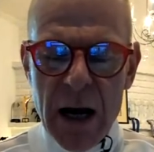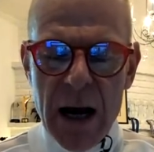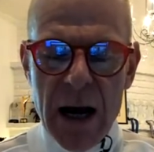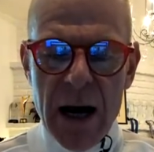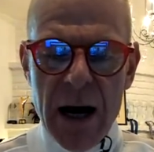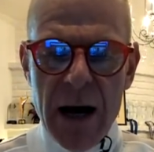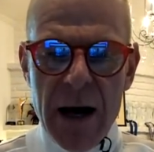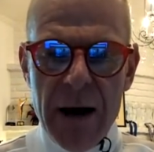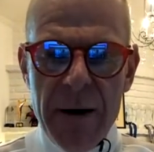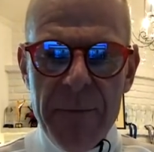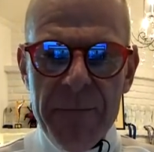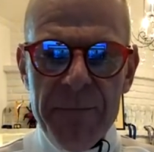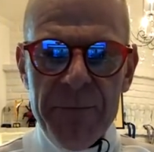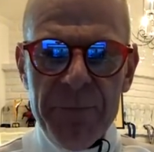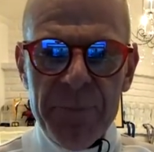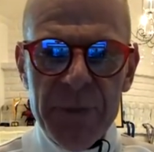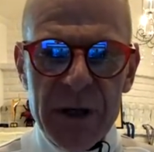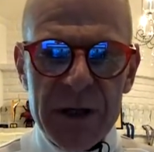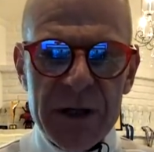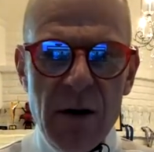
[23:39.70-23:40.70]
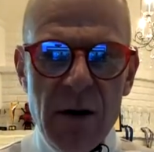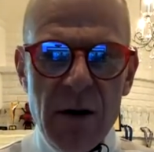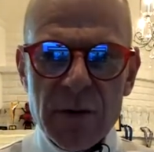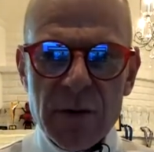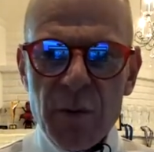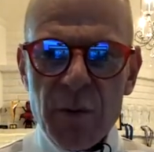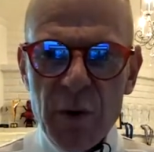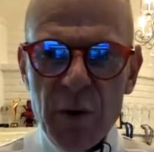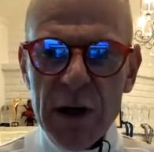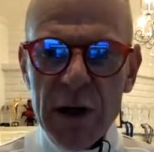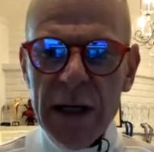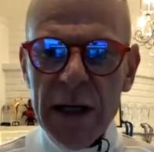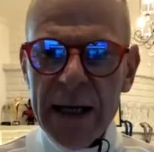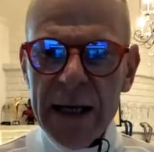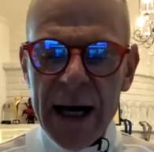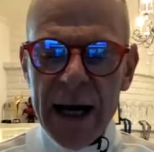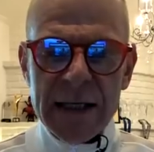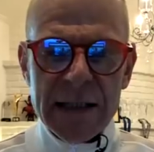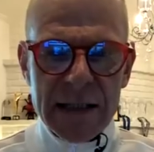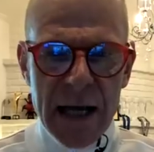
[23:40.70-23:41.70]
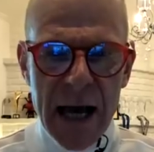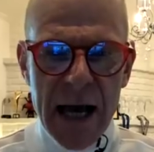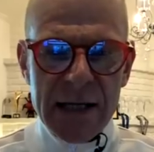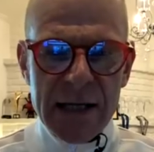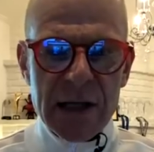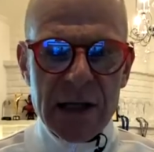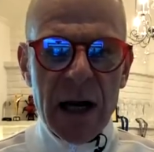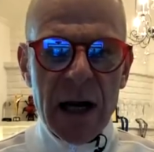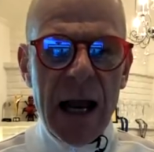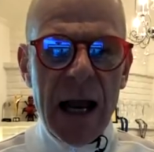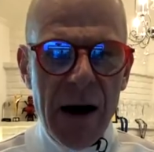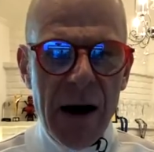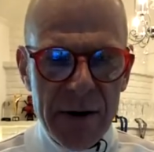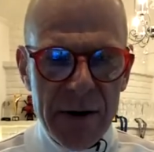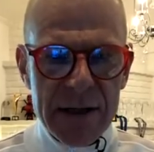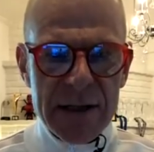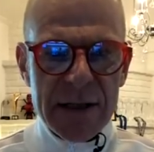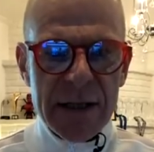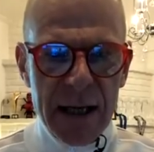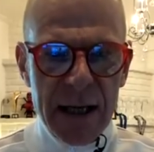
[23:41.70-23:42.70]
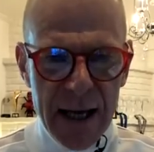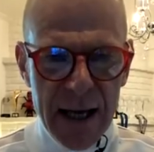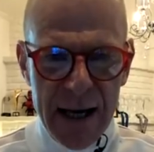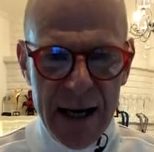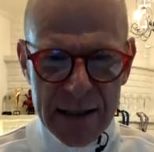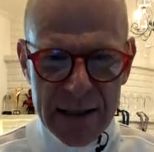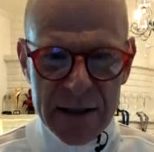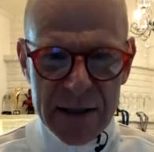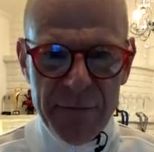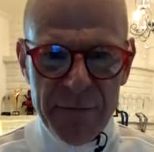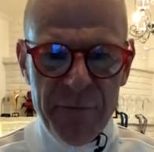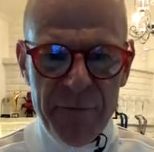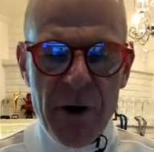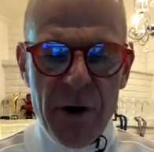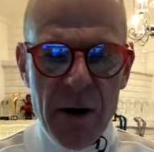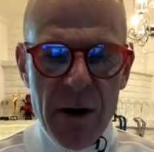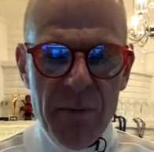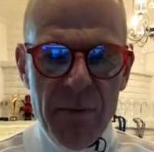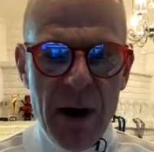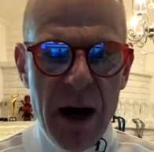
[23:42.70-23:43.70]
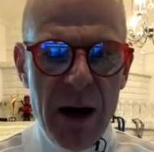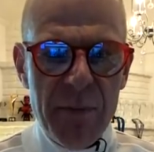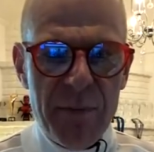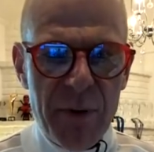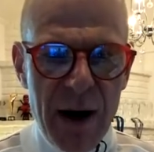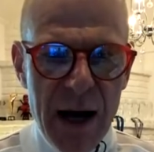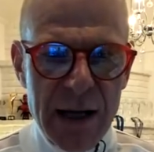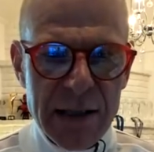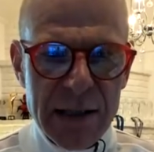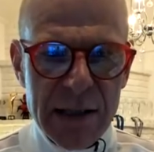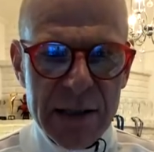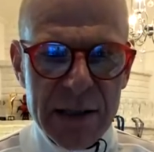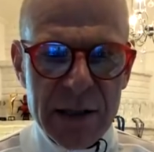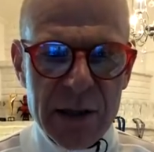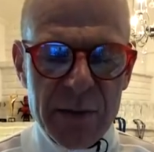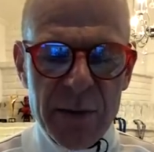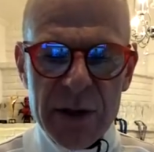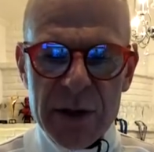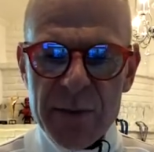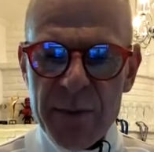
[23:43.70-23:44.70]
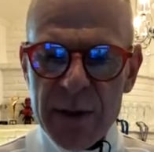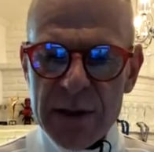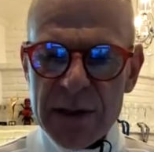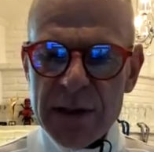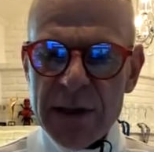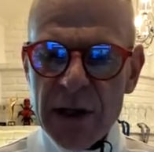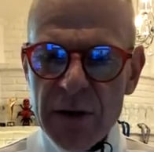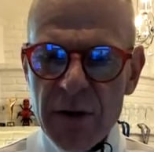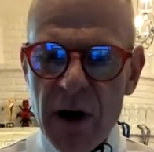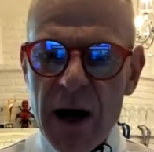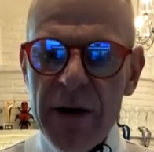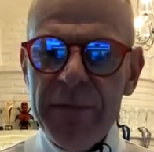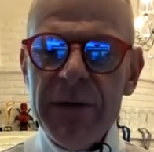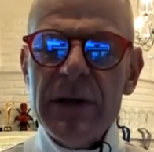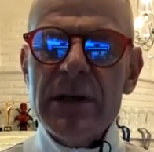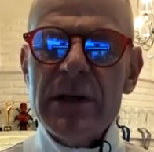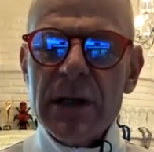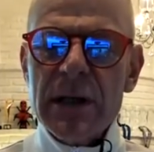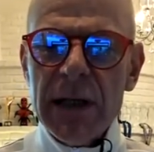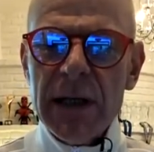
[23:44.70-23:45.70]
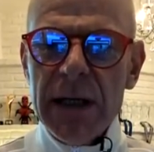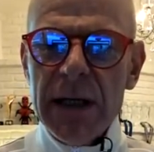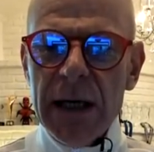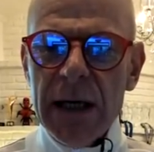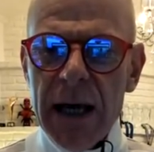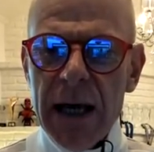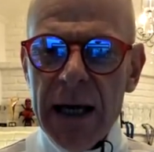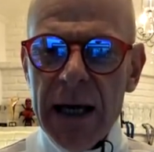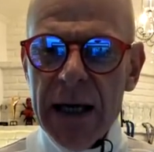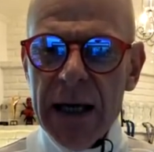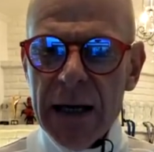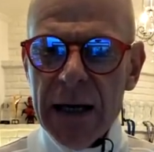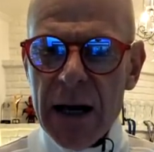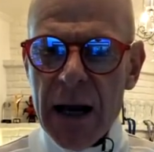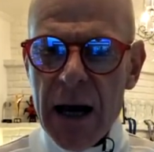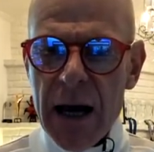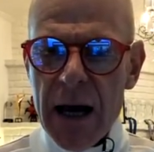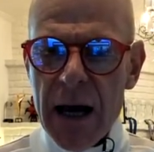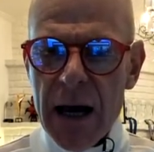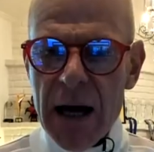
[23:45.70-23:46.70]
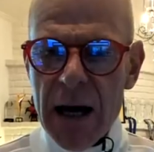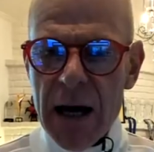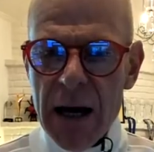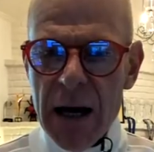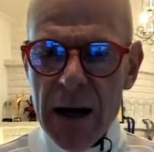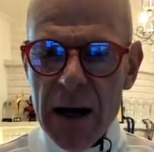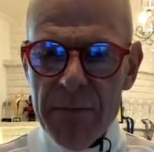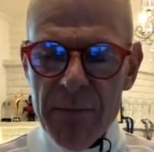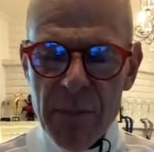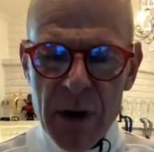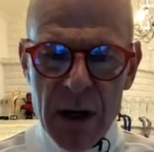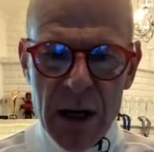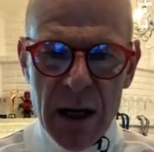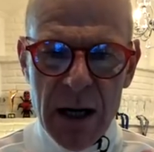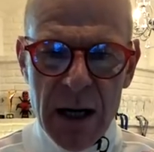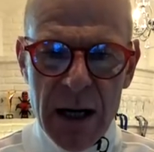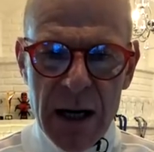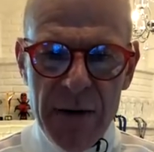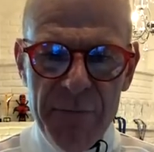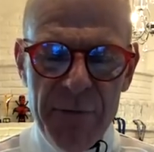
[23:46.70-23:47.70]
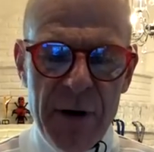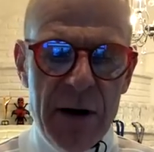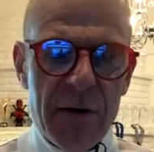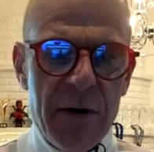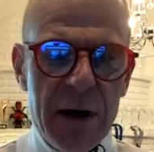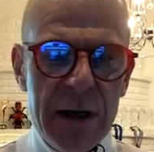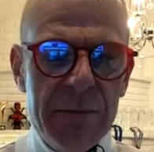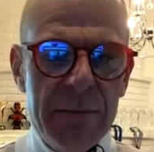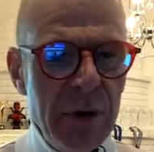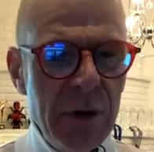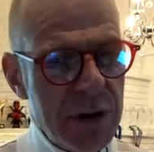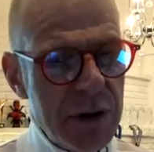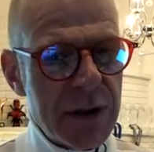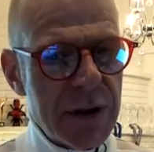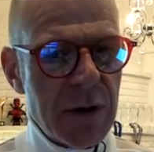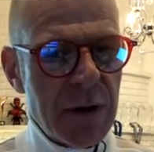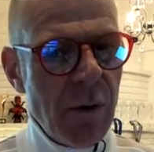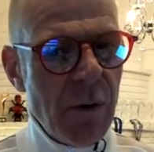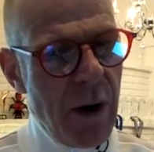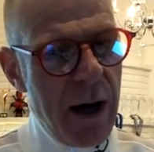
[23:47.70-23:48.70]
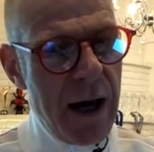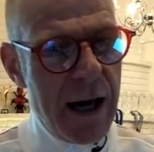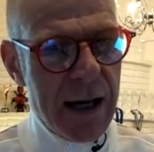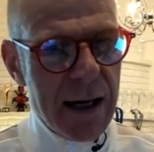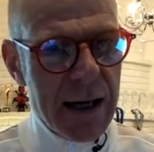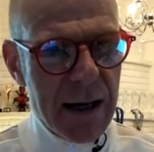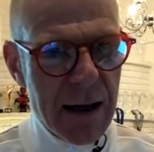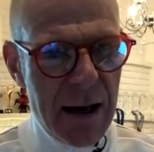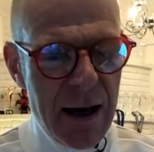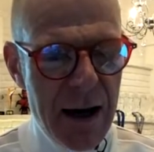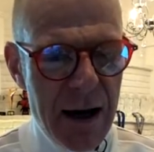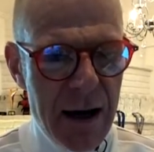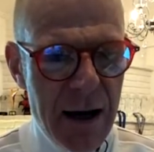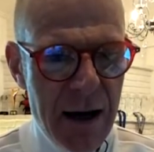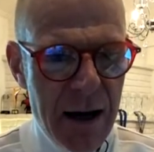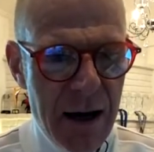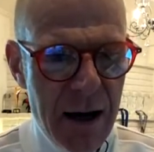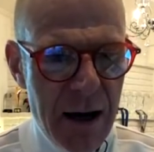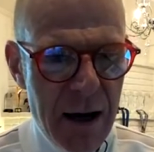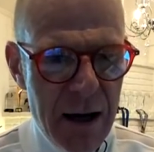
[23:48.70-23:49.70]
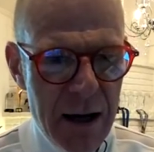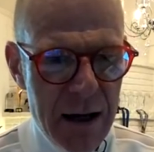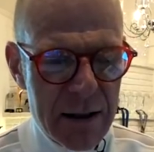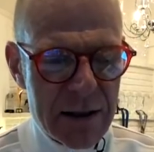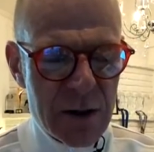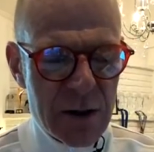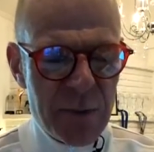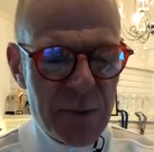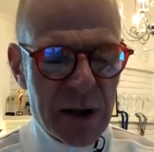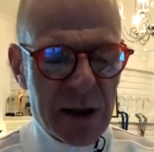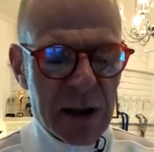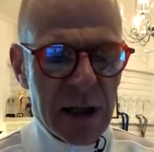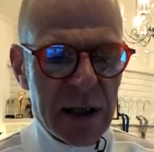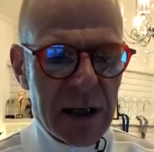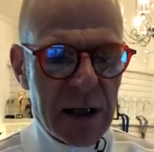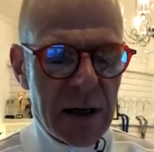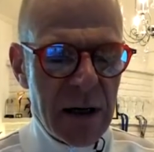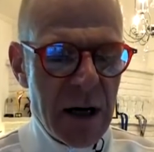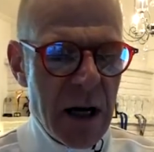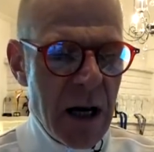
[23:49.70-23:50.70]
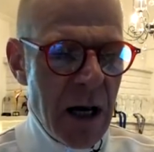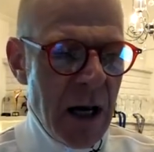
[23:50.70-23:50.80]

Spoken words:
the sound really gets as loud as it gets from a brass instrument, but still obviously in a very musical way, to be clear.